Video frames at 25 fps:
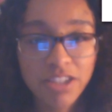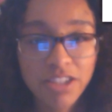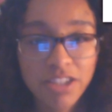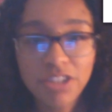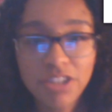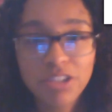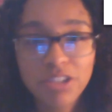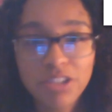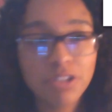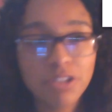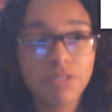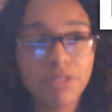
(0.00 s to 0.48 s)

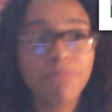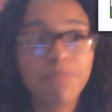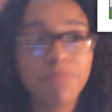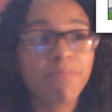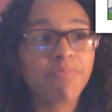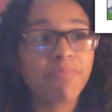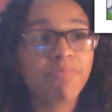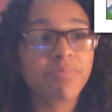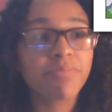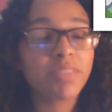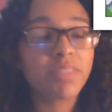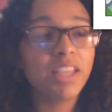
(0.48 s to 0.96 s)
You know,
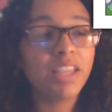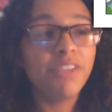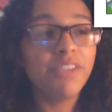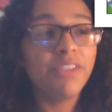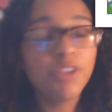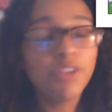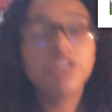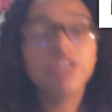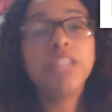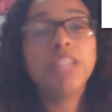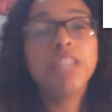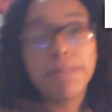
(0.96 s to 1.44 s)
if
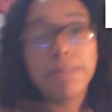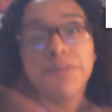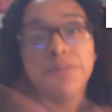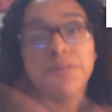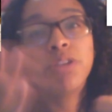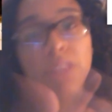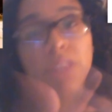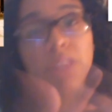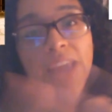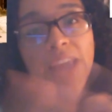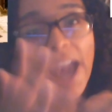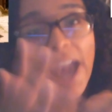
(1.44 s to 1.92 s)
you're deep
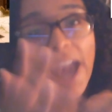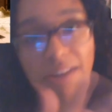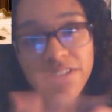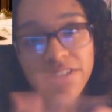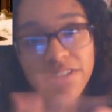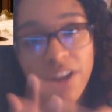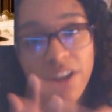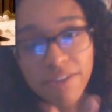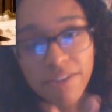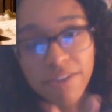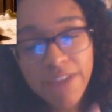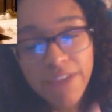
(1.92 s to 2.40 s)
into the
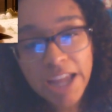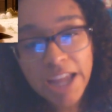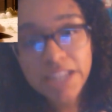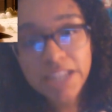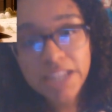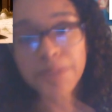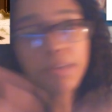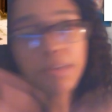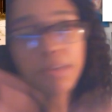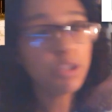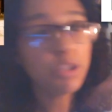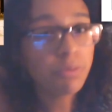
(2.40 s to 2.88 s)
Avatar
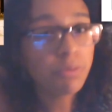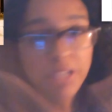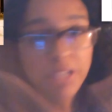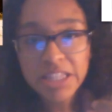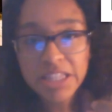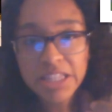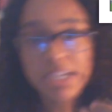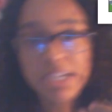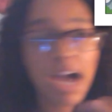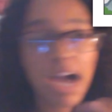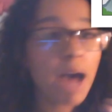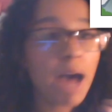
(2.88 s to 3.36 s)
fandom and you read
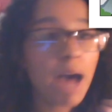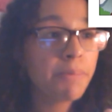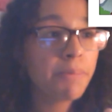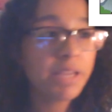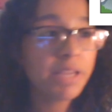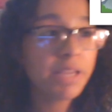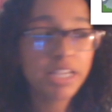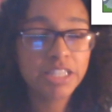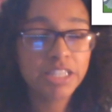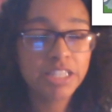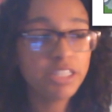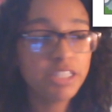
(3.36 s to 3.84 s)
the
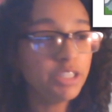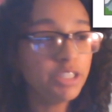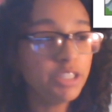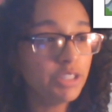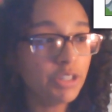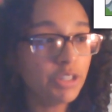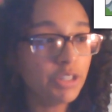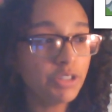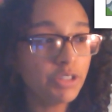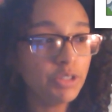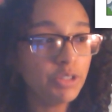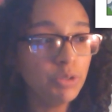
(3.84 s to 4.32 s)
comics,
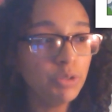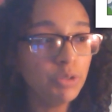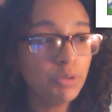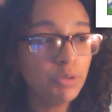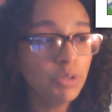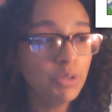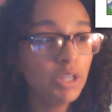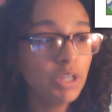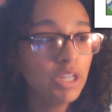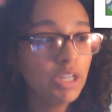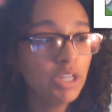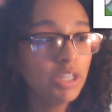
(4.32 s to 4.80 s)
you
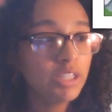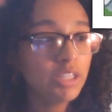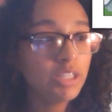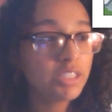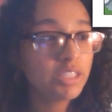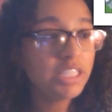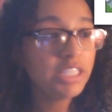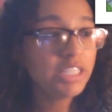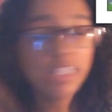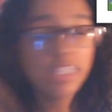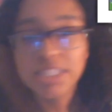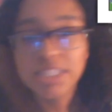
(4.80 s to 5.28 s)

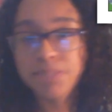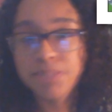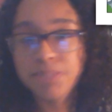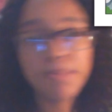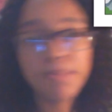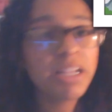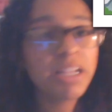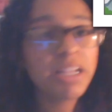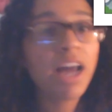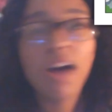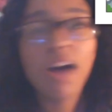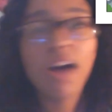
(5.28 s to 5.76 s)
see the
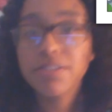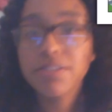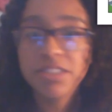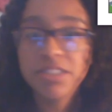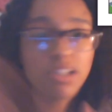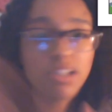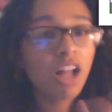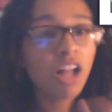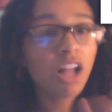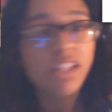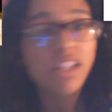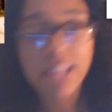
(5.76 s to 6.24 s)
spin-offs
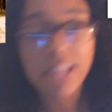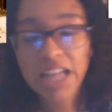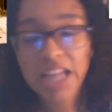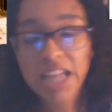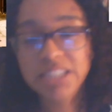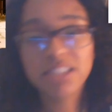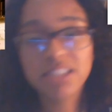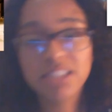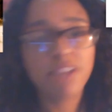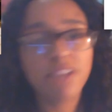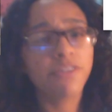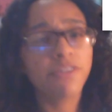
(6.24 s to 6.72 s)
and all of that
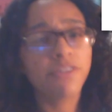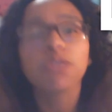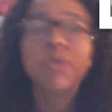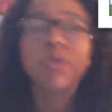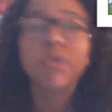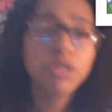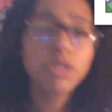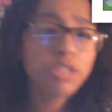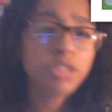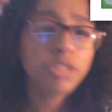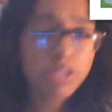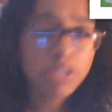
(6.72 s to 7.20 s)
stuff, of
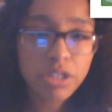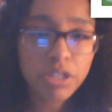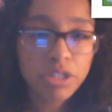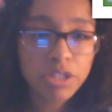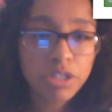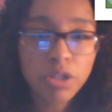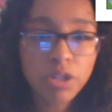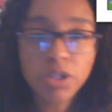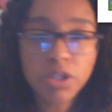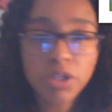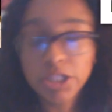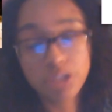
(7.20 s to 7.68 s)
course you're gonna
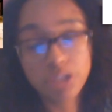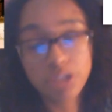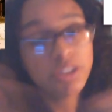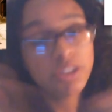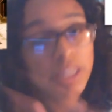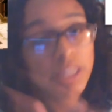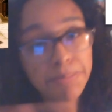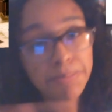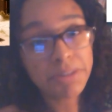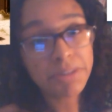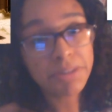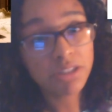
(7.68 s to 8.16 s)
know because you're
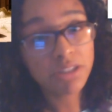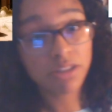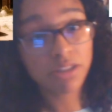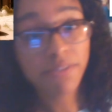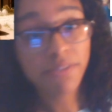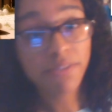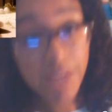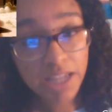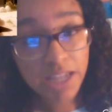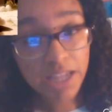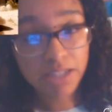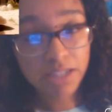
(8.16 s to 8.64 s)
deep into the
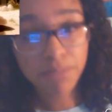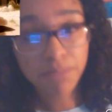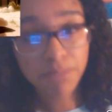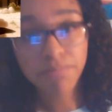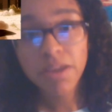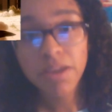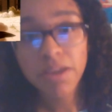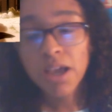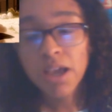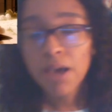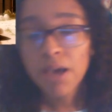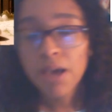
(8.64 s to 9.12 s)
fandom.
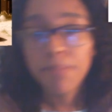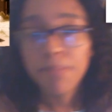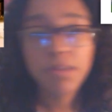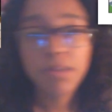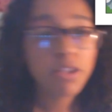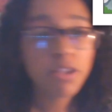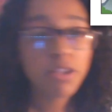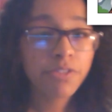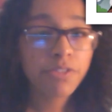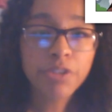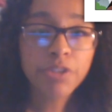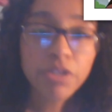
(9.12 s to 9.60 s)
But
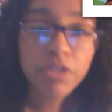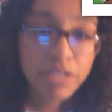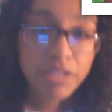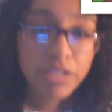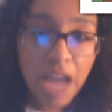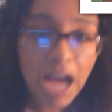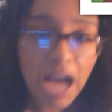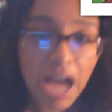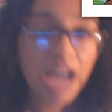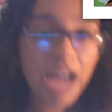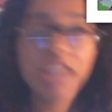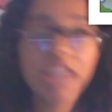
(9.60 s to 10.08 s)
if you're
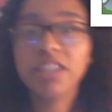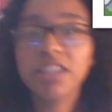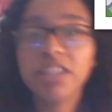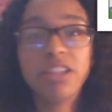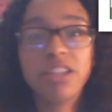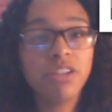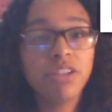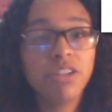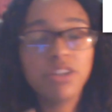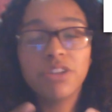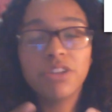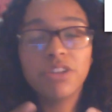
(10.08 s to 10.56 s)
not,
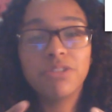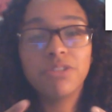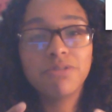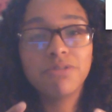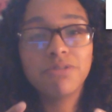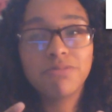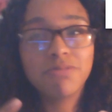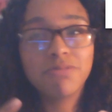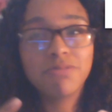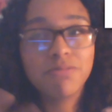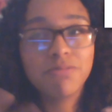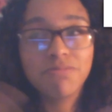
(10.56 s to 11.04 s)

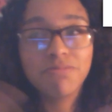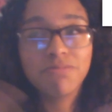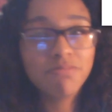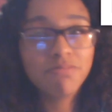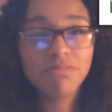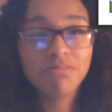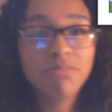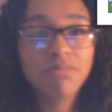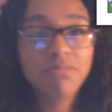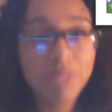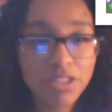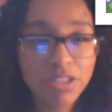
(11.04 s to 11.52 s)

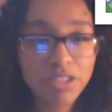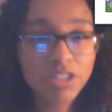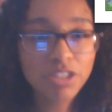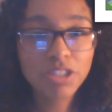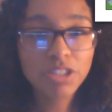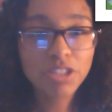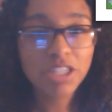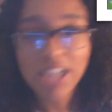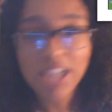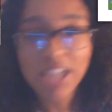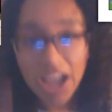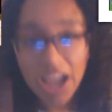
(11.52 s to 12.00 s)
you're
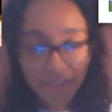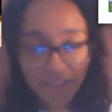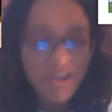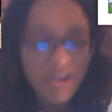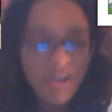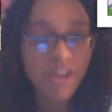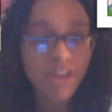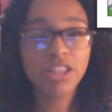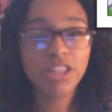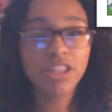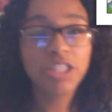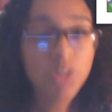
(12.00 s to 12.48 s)
gonna have
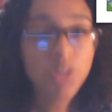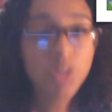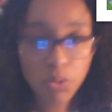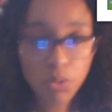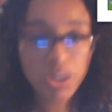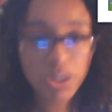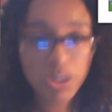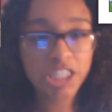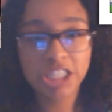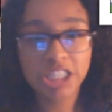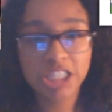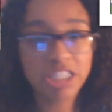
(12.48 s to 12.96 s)
all these
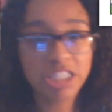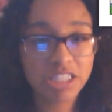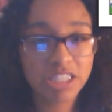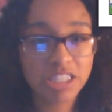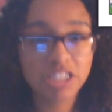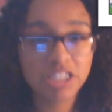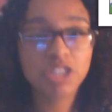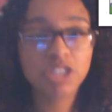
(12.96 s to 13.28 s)
questions.